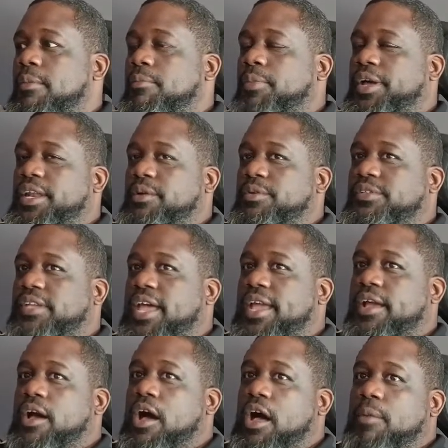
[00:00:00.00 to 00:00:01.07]
but it was
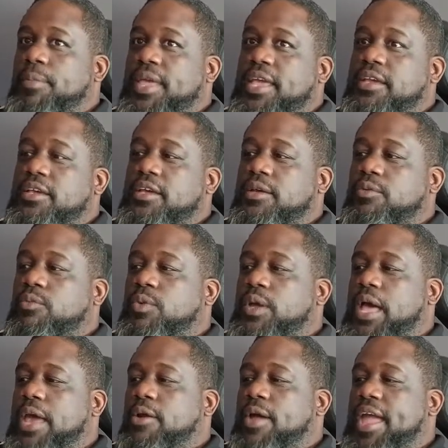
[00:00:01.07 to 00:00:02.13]
like, oh man, good,
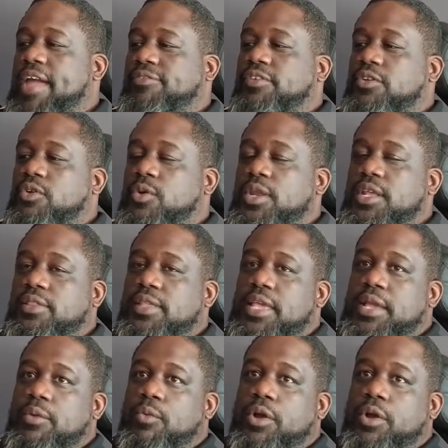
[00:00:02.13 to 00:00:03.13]
I don't have to do anything.